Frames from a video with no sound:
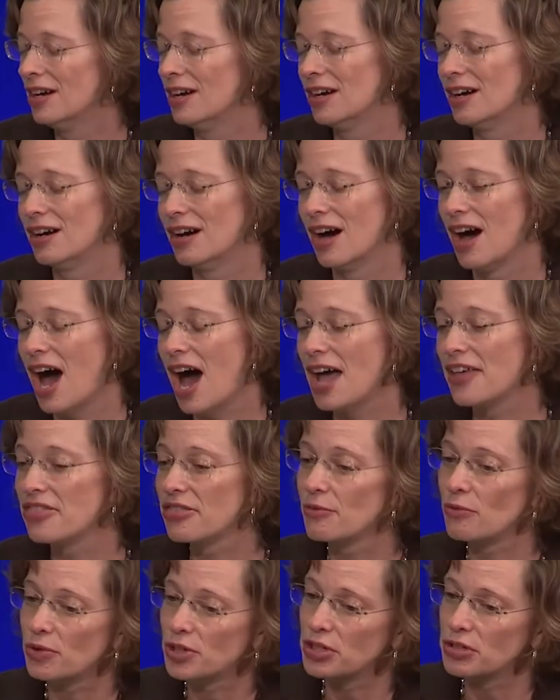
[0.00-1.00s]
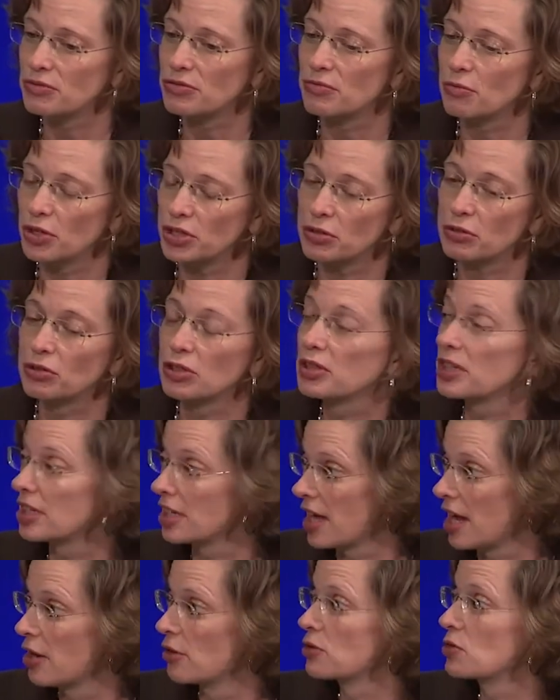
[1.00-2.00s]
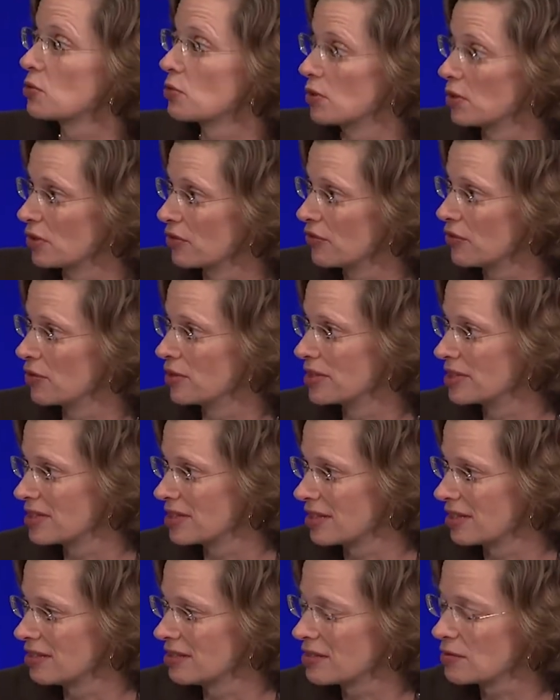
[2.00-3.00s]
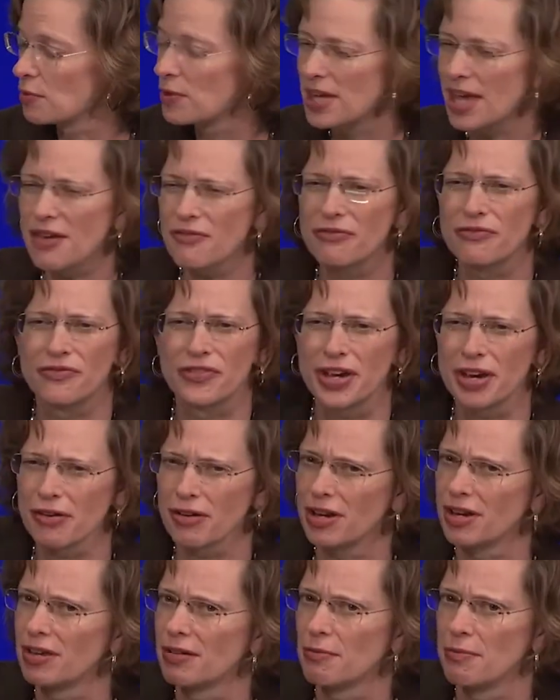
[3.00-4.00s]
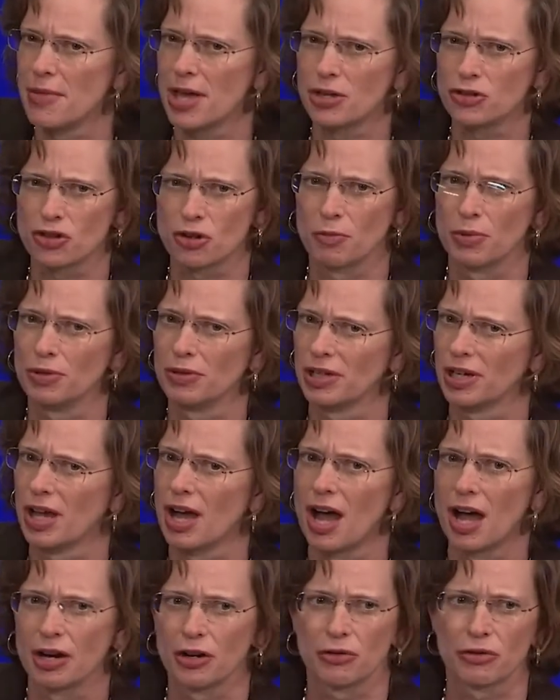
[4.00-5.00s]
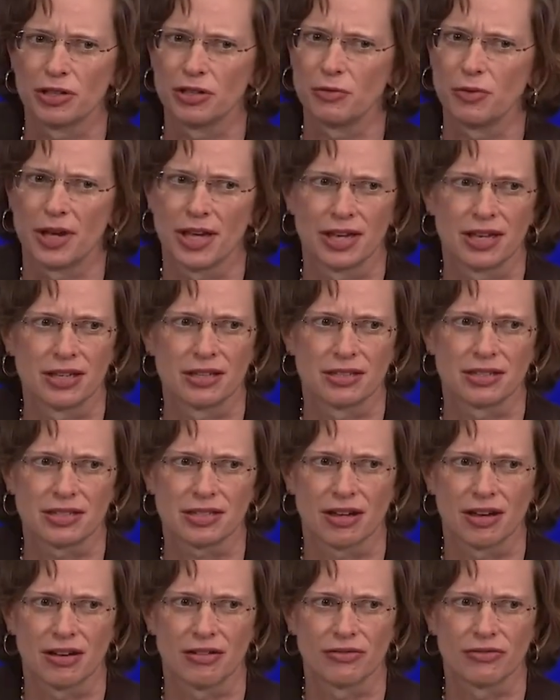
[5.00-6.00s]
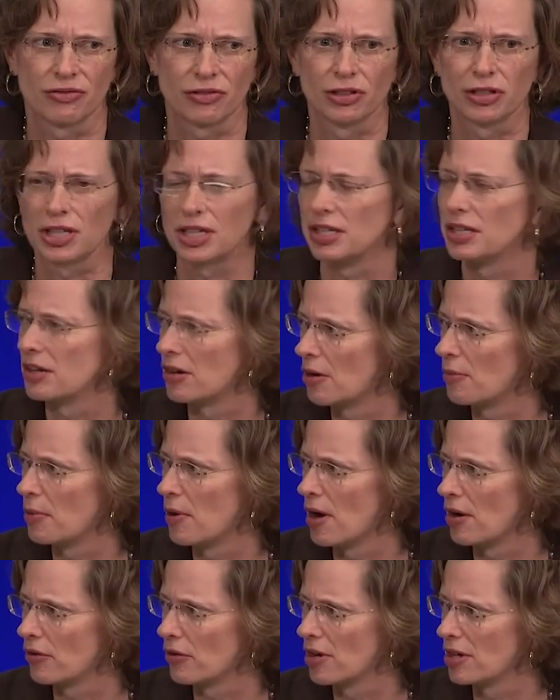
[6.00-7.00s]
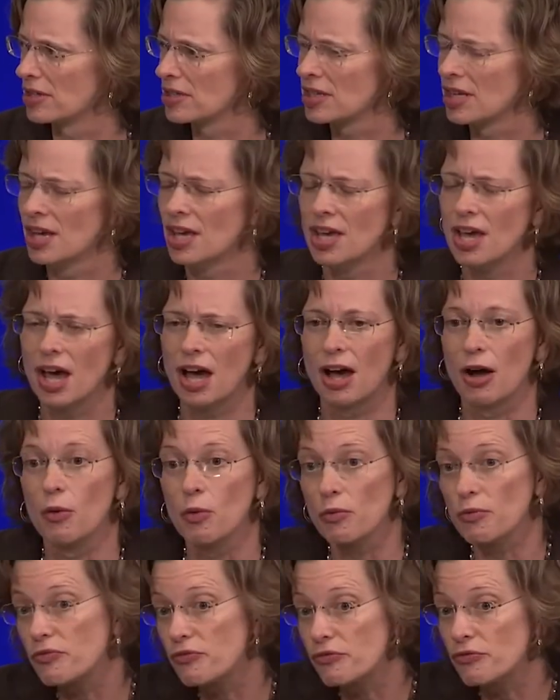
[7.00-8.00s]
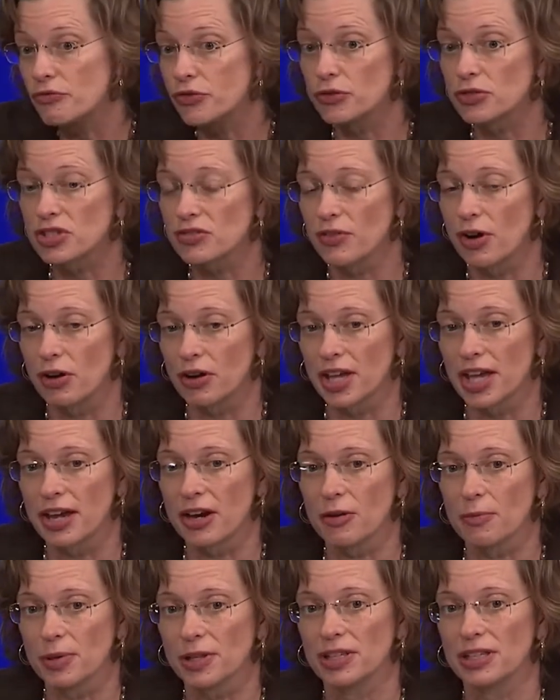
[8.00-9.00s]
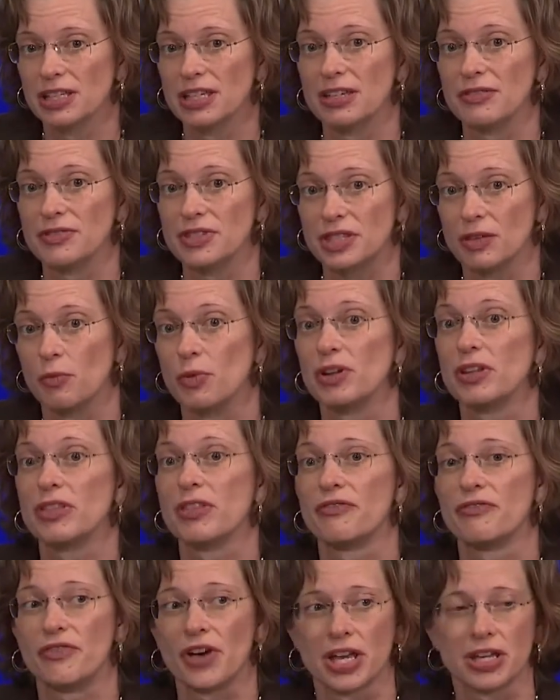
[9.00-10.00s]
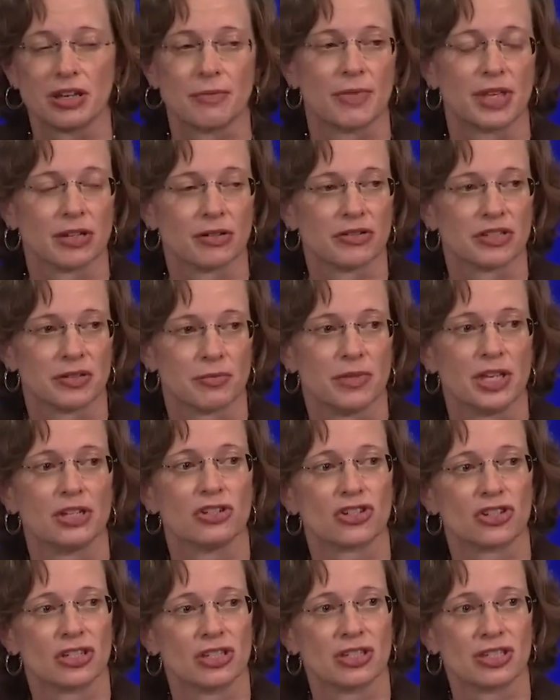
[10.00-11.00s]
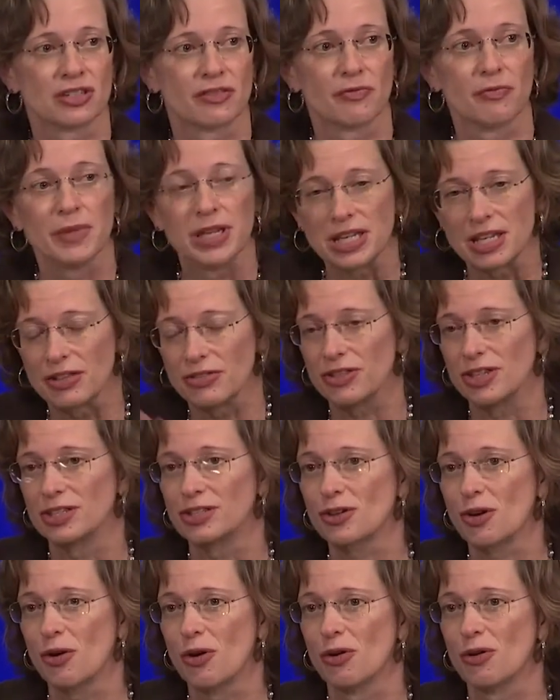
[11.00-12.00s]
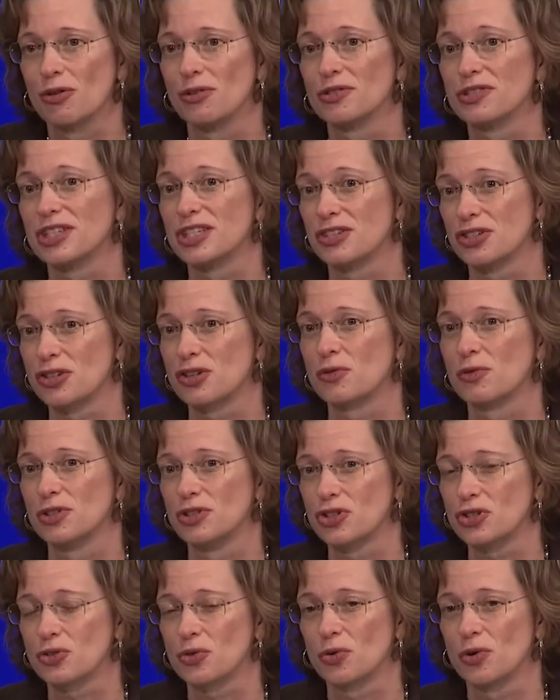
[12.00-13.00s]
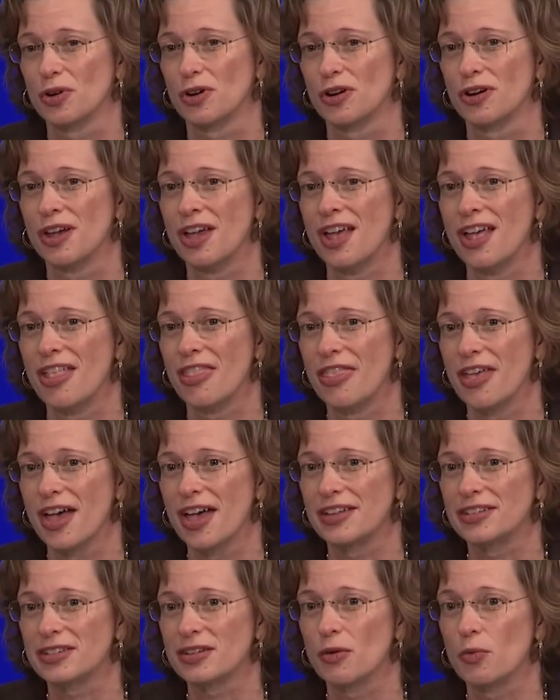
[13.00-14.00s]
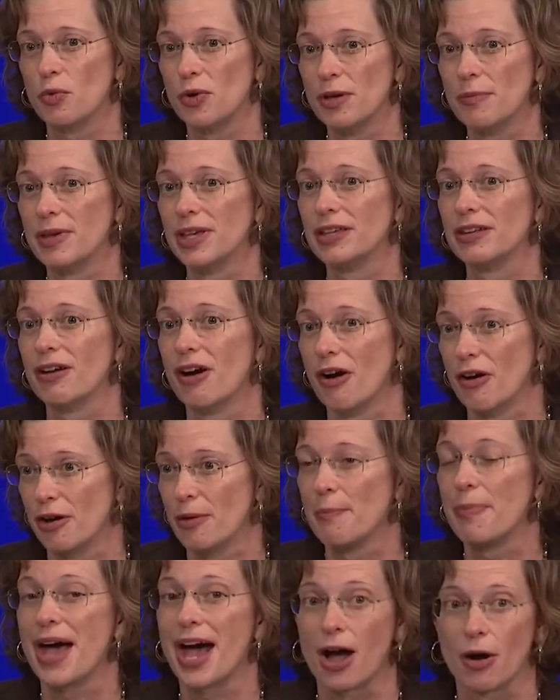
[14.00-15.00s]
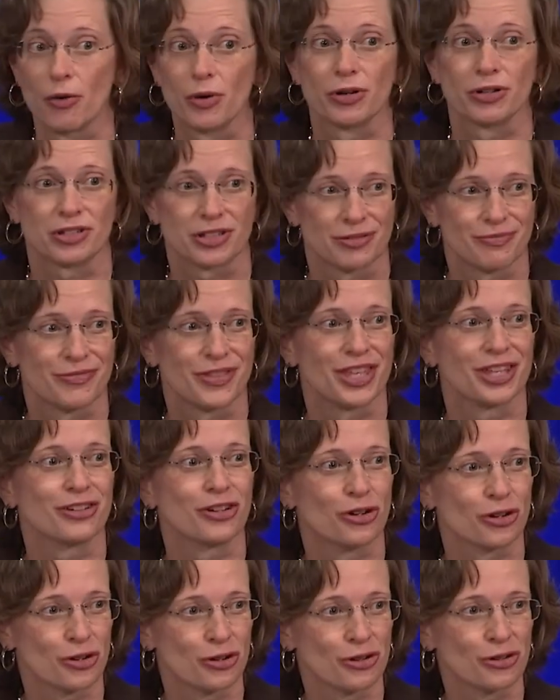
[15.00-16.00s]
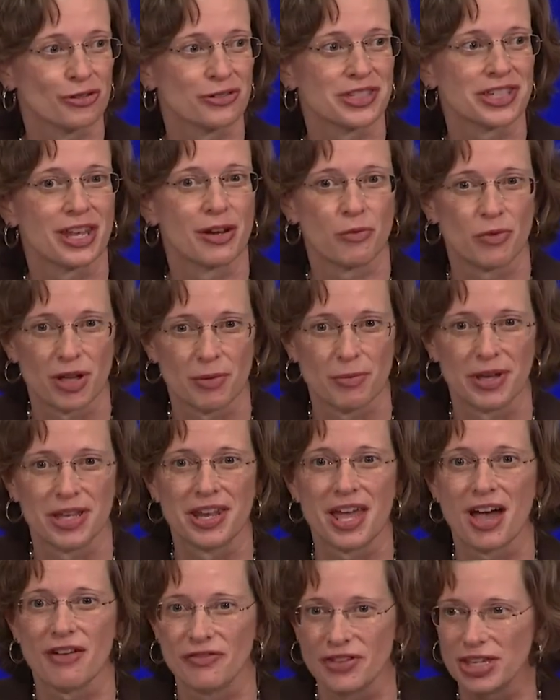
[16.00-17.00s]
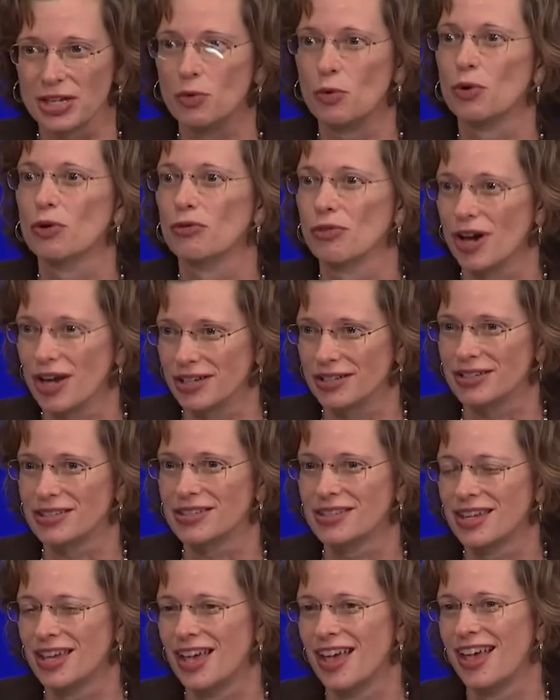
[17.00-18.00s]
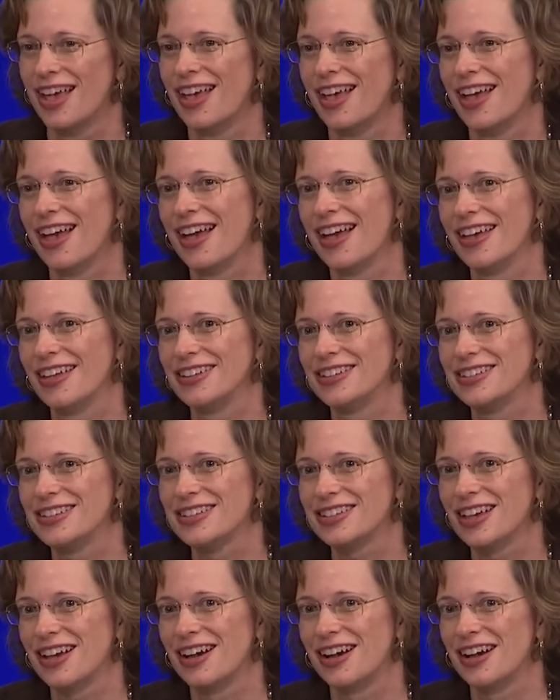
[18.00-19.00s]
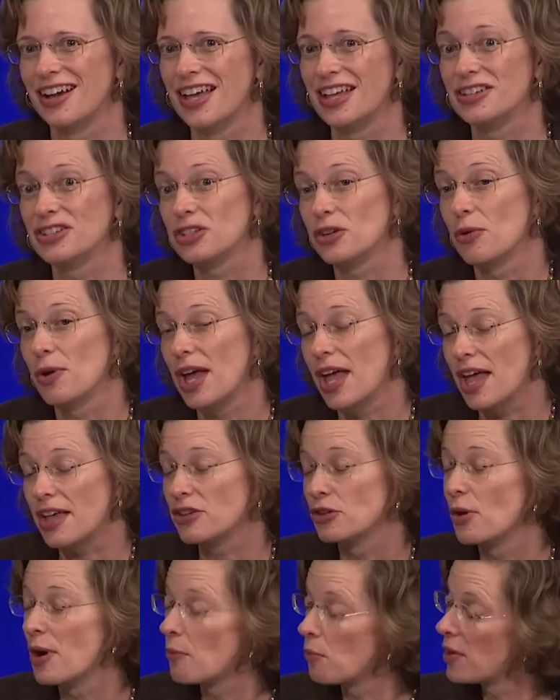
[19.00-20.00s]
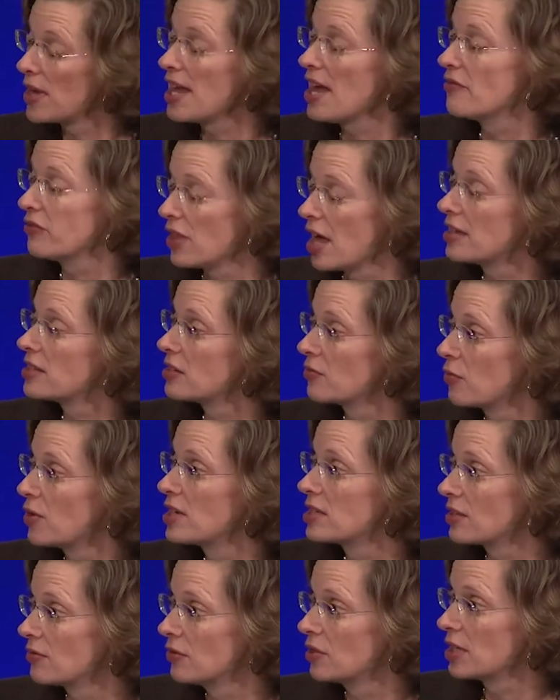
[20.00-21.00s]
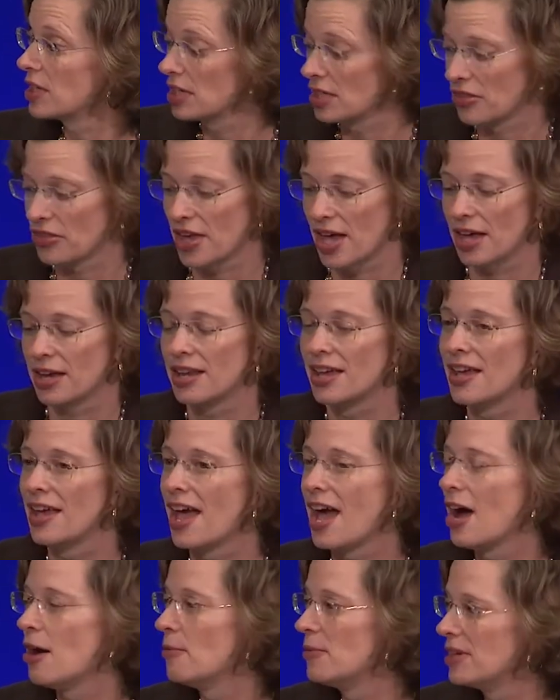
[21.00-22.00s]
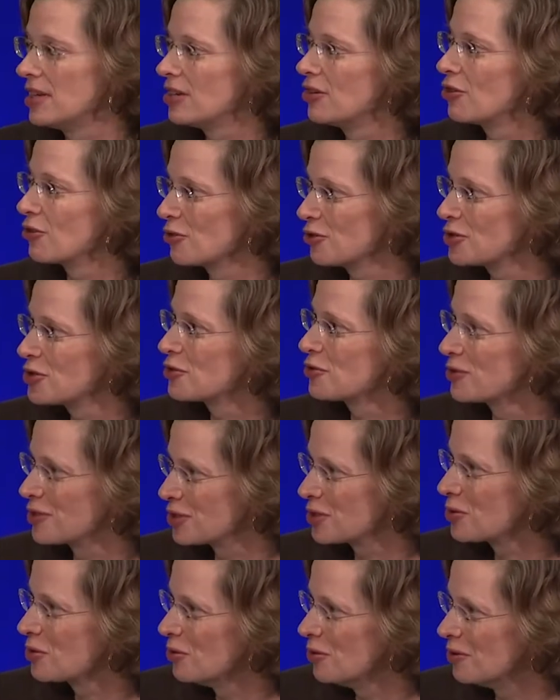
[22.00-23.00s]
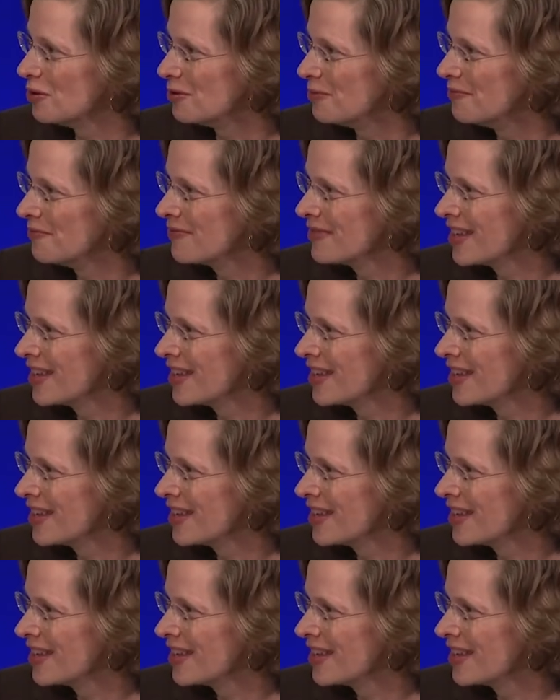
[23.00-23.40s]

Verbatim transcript: Uh, when, you, when you look at CARES work, for instance, we have very measurable and concrete ways of looking at our progress. Uh, first of all, CARE believes that one of the fundamental dimensions of meeting these goals is to ensure that women are empowered, that girls and women have equal rights. And, uh, and so, you know, we have lots of ways of looking at that. How many girls are in school?